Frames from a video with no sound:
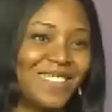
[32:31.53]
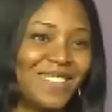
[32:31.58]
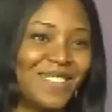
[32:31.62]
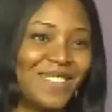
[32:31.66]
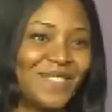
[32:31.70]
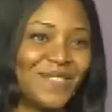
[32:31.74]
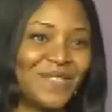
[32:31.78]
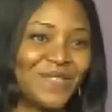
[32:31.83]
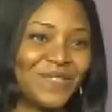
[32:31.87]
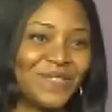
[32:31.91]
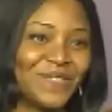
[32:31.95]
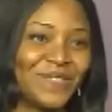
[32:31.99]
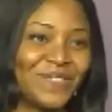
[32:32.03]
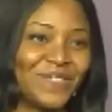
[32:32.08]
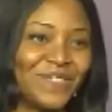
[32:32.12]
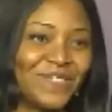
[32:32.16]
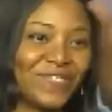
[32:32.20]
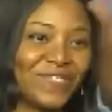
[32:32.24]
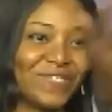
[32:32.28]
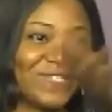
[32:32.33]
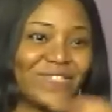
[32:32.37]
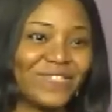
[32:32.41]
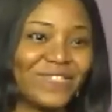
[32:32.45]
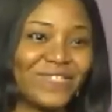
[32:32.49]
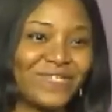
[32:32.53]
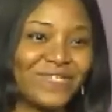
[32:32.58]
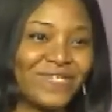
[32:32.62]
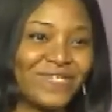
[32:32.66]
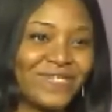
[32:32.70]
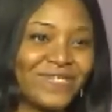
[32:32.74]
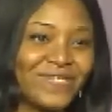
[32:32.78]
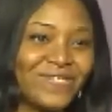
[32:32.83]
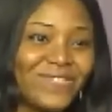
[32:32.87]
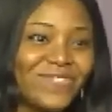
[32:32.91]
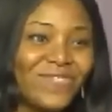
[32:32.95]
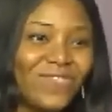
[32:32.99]

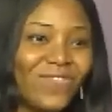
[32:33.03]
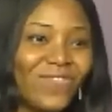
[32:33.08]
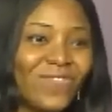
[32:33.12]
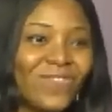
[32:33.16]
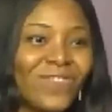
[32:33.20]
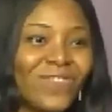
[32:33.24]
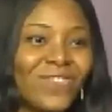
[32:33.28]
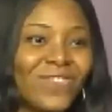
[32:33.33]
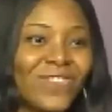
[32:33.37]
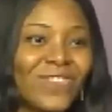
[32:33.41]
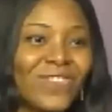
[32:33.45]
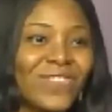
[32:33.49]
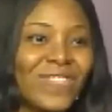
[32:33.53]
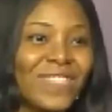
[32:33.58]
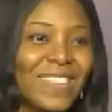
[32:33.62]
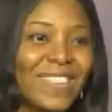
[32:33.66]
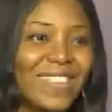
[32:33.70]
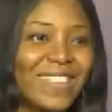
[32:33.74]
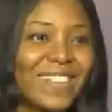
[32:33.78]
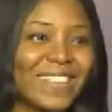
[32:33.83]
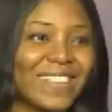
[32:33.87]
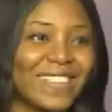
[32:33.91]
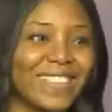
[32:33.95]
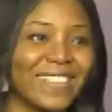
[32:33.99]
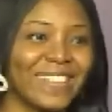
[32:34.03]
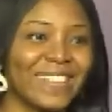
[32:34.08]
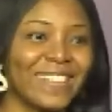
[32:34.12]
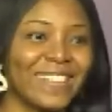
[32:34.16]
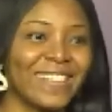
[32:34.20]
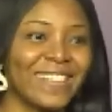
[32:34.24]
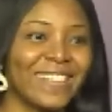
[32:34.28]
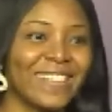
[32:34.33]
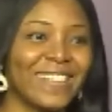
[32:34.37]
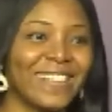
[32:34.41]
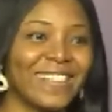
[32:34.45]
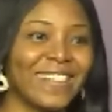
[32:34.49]

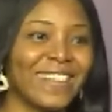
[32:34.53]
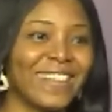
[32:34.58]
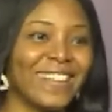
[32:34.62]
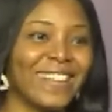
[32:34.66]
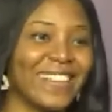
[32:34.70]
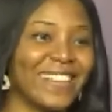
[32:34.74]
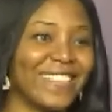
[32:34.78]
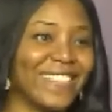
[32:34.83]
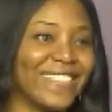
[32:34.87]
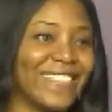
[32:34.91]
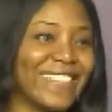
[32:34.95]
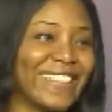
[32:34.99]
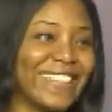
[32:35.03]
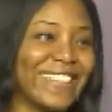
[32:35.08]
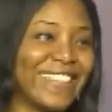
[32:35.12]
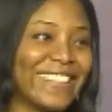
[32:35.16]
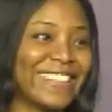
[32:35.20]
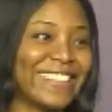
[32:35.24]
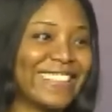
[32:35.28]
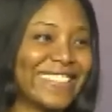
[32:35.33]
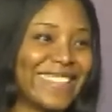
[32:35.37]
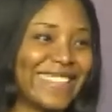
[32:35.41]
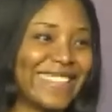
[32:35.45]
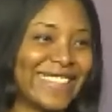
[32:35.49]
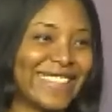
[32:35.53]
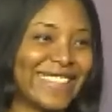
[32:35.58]
[no speech]